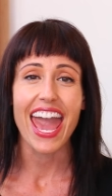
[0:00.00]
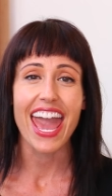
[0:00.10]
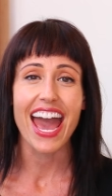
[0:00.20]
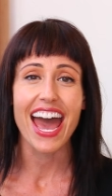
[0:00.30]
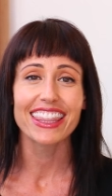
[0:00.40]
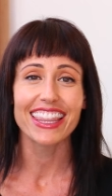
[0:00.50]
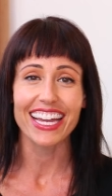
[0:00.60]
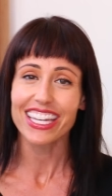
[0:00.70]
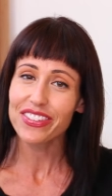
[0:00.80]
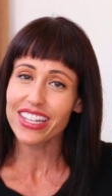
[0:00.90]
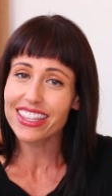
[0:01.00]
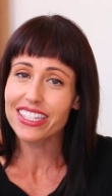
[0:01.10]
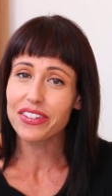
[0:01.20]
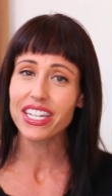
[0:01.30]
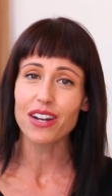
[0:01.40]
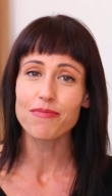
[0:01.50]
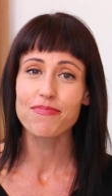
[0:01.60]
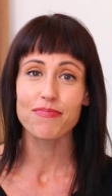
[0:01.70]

and like if you like this video.